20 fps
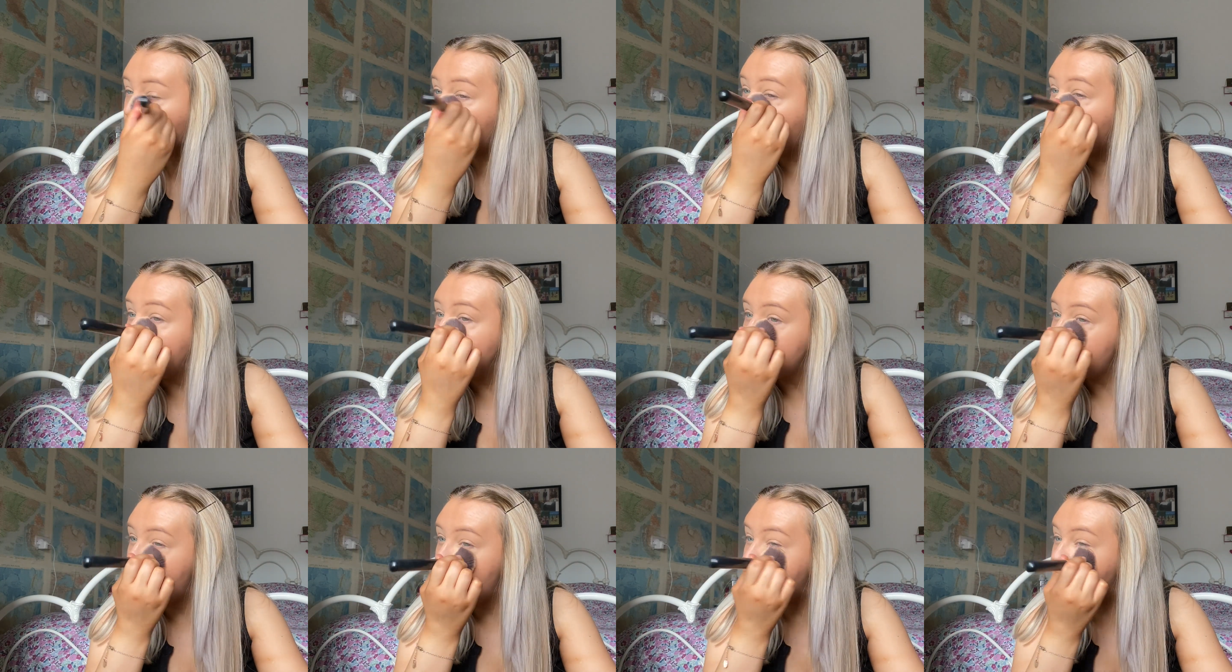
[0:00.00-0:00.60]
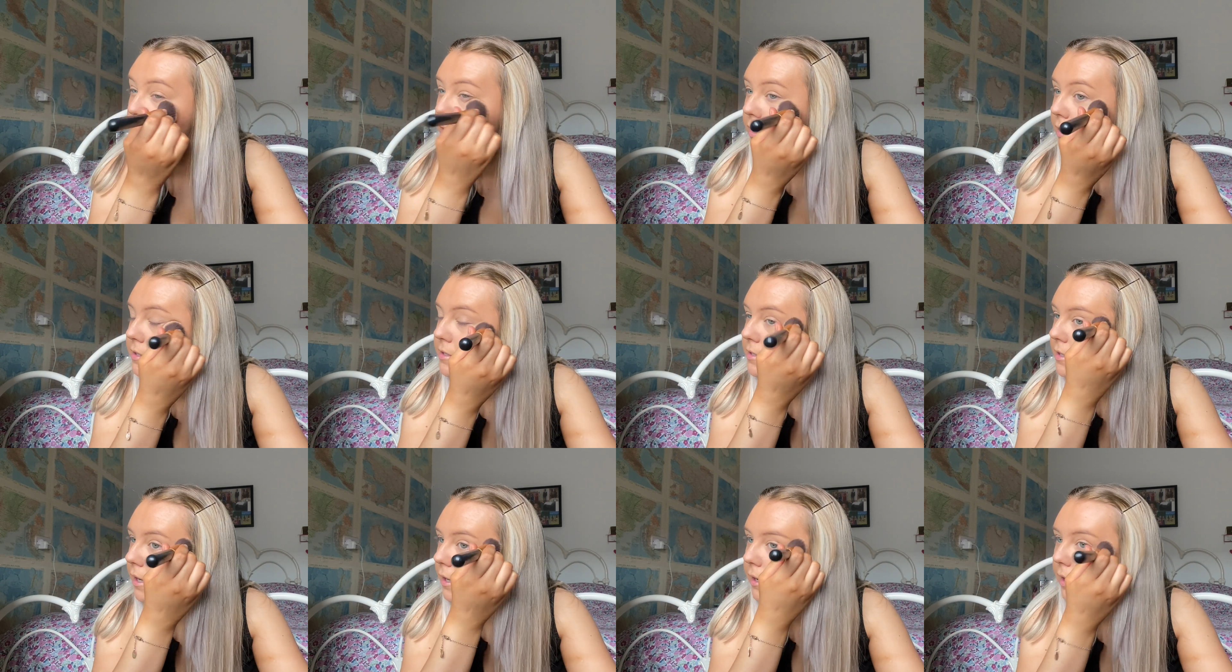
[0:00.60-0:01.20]
because I have oily
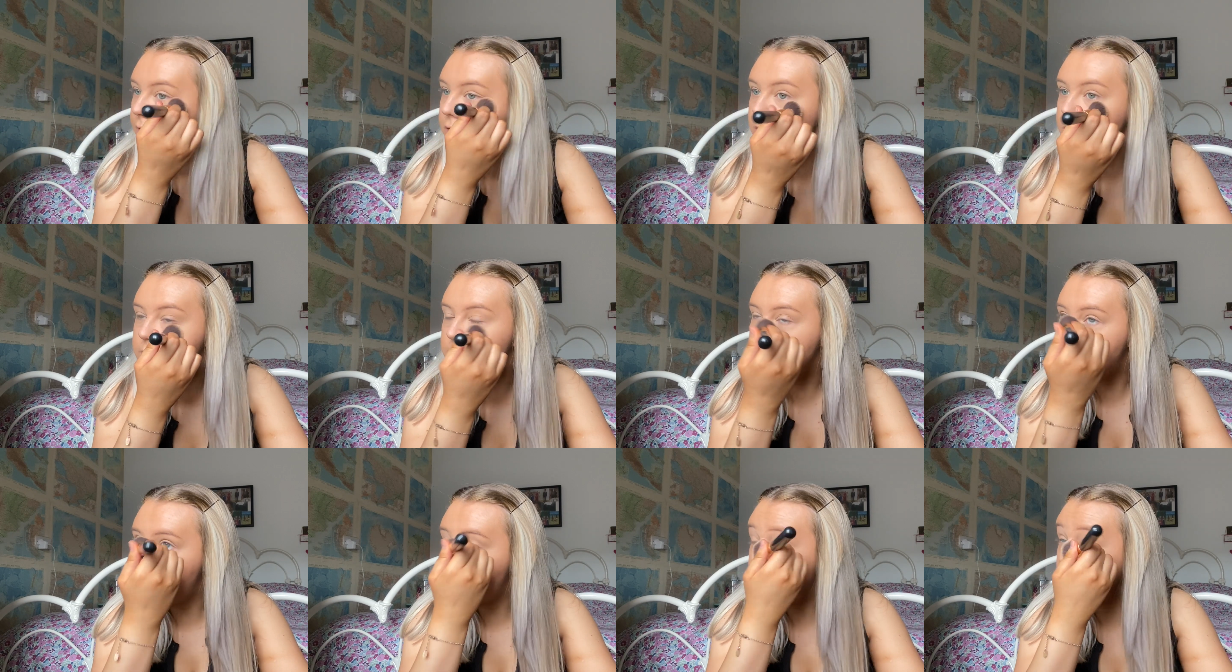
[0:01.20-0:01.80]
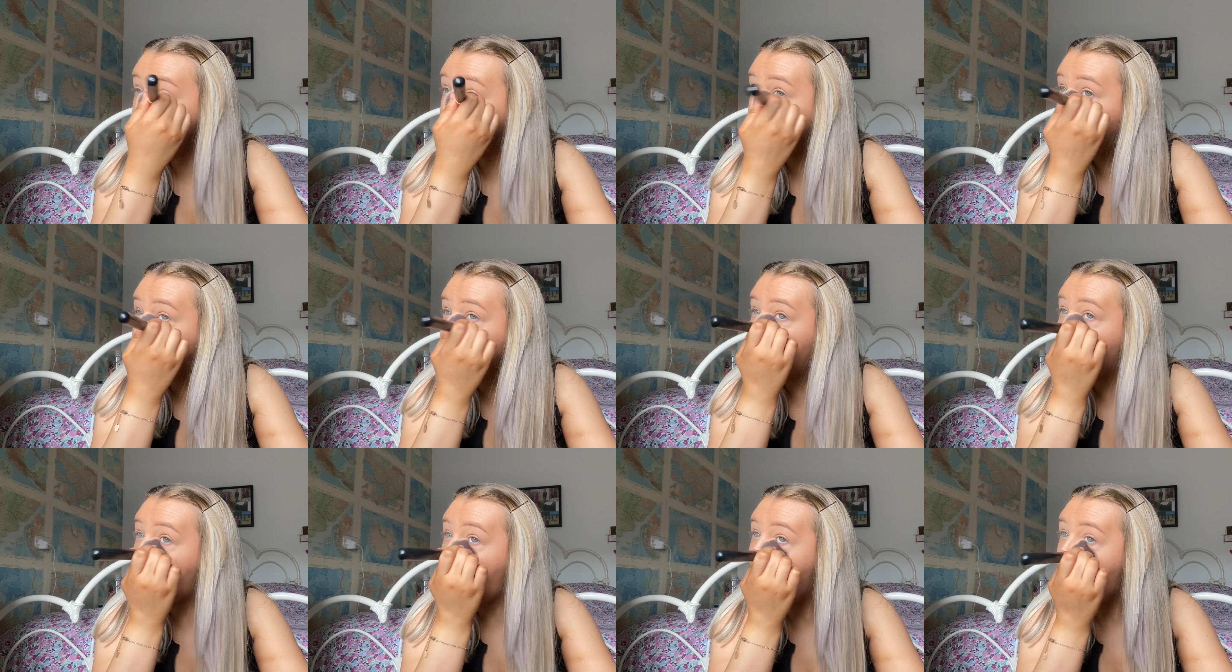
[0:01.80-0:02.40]
skin, I used to think
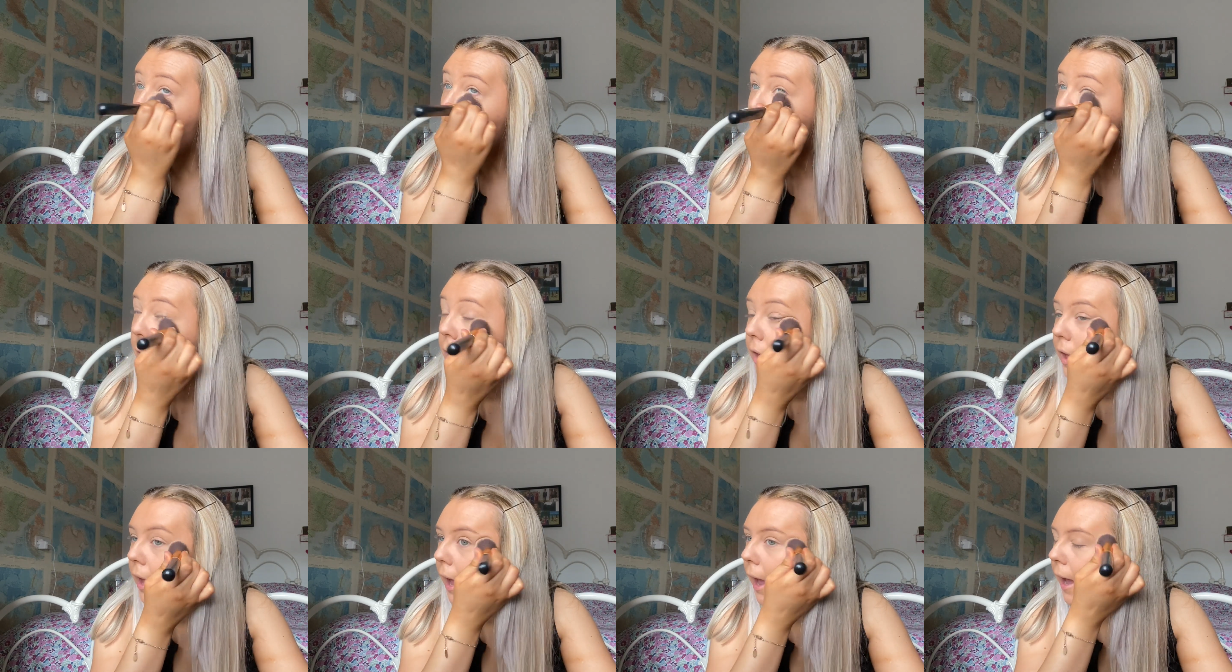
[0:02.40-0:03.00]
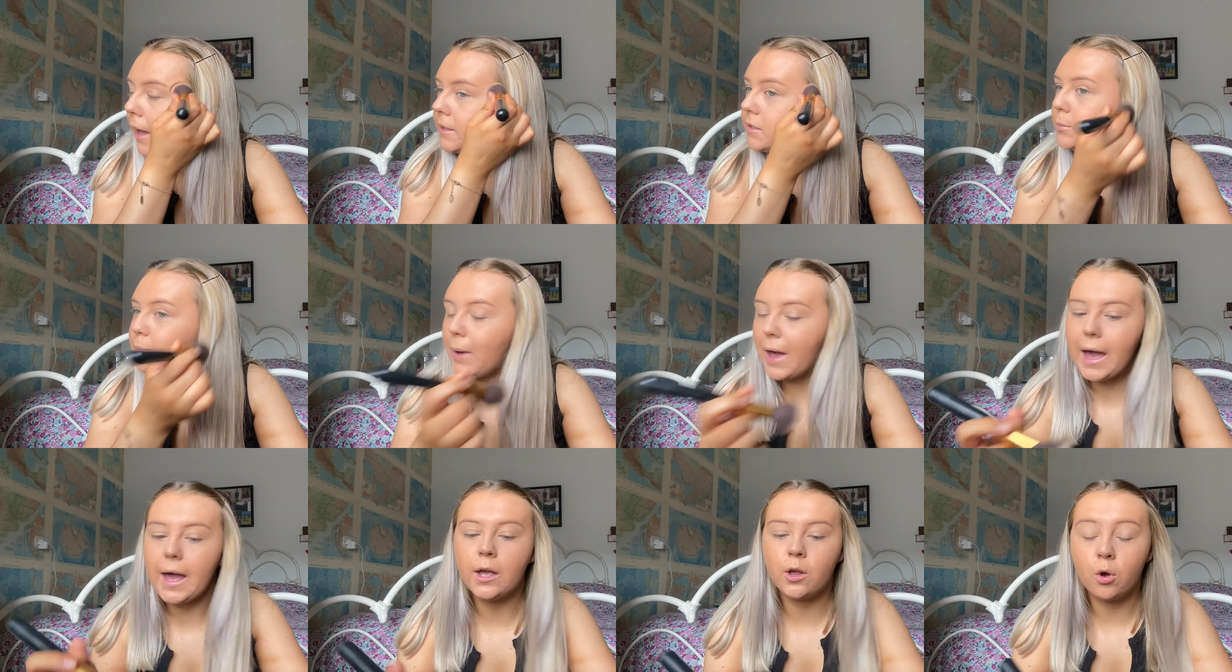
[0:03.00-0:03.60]
that I had to
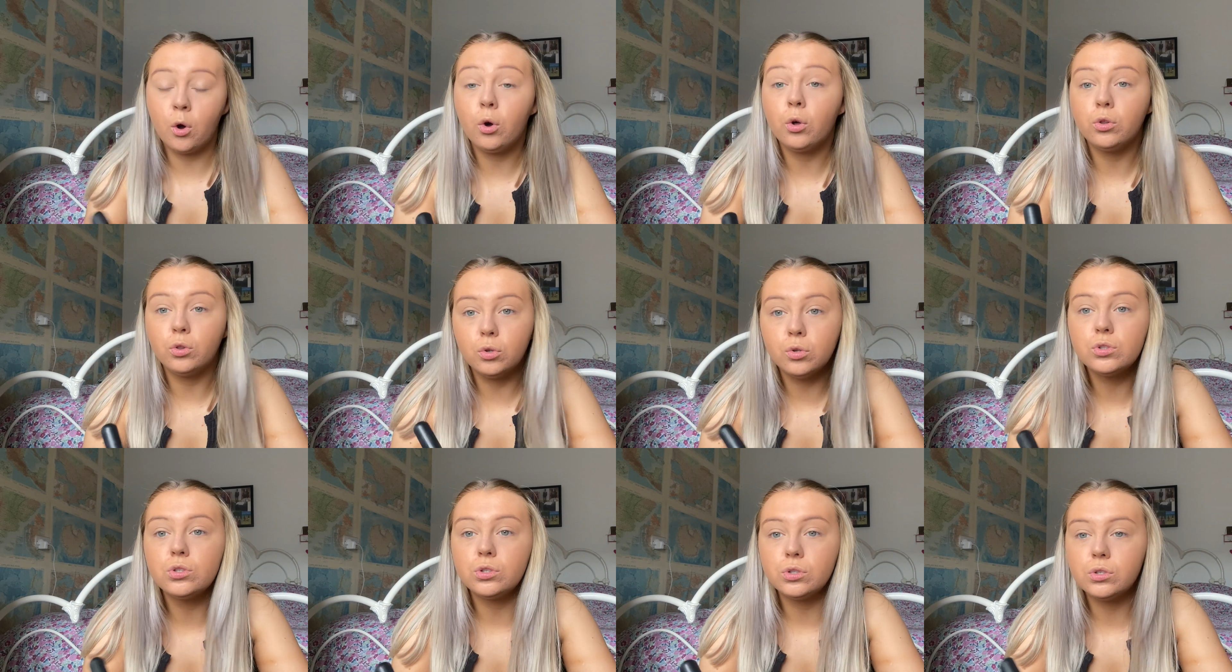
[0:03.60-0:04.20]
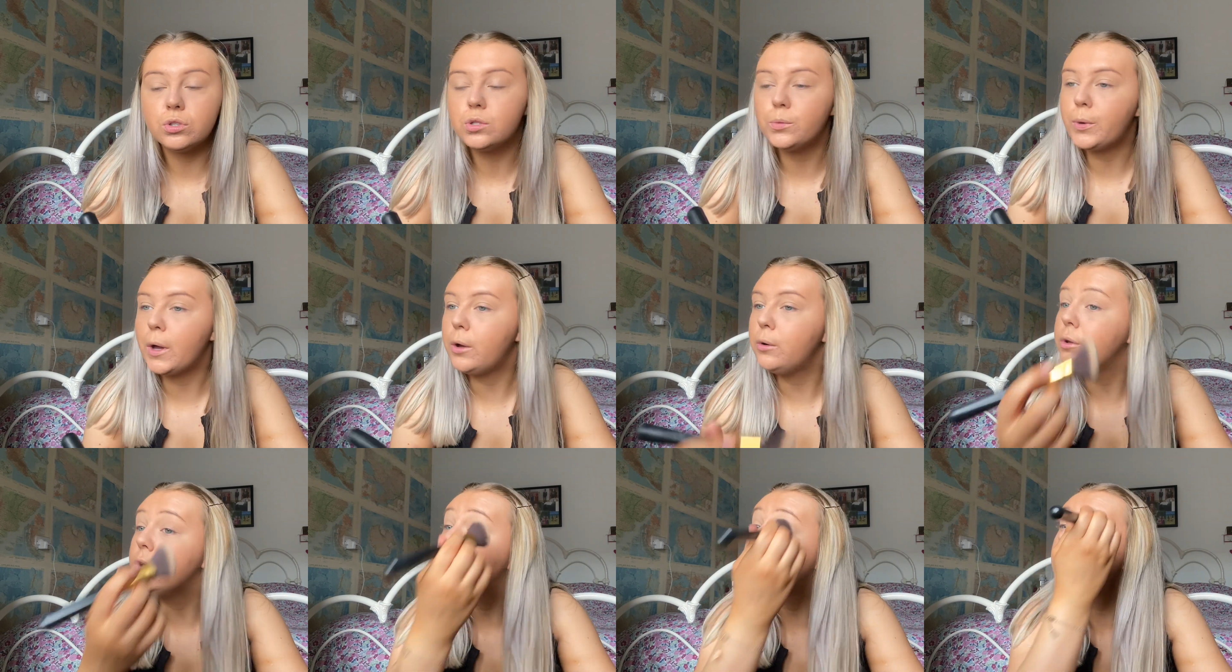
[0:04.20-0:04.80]
pack on loads and loads of
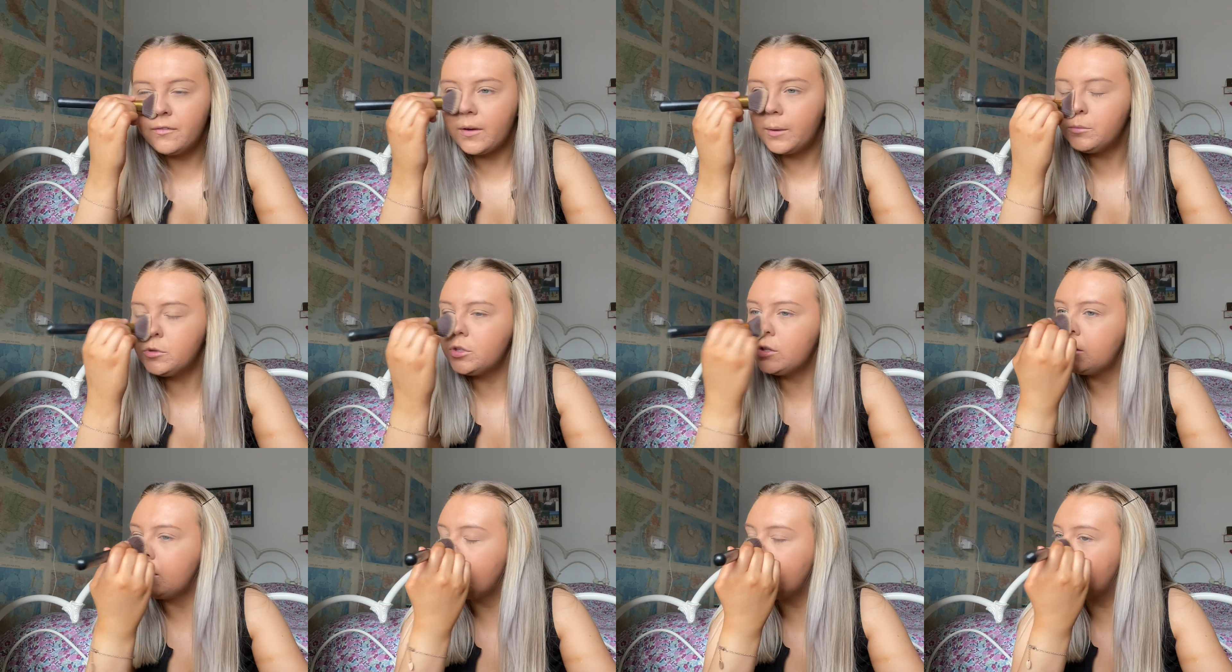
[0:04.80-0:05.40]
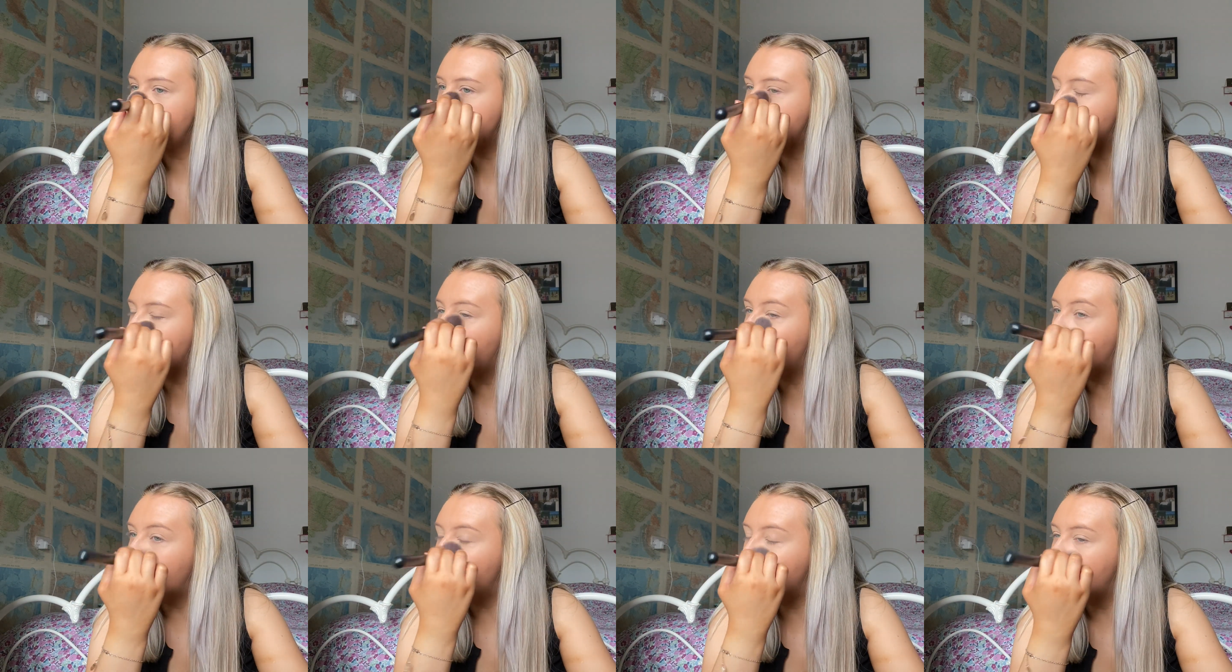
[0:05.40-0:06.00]
powder. If I'm doing like this sort
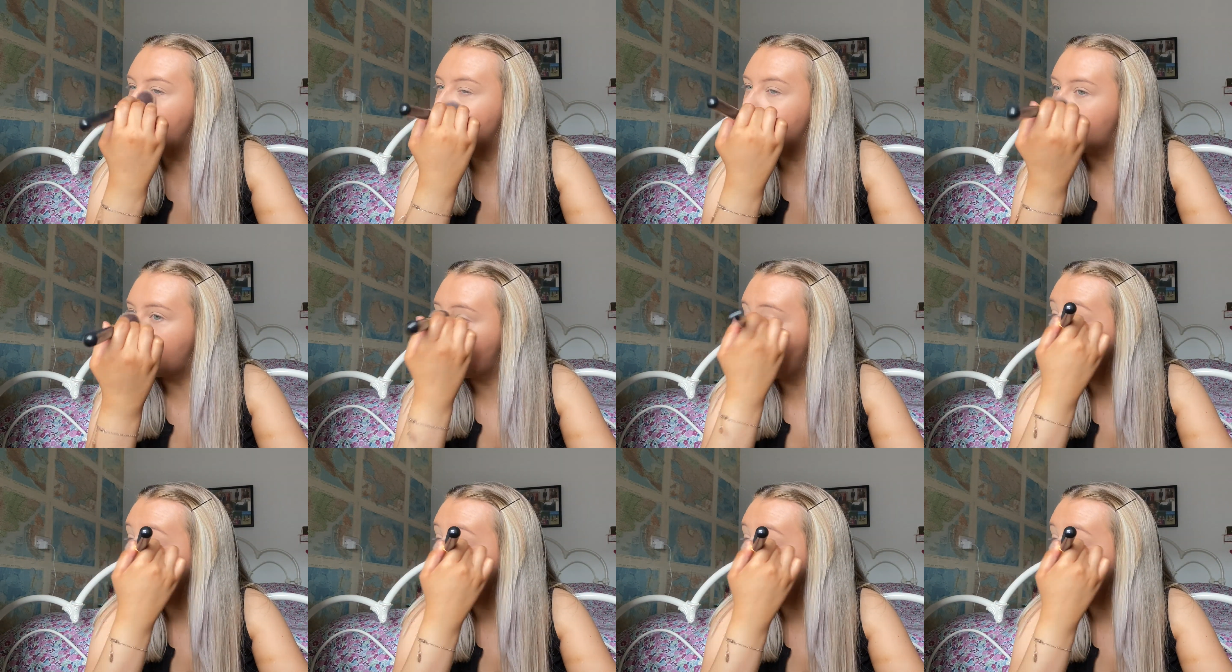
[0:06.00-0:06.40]
of look,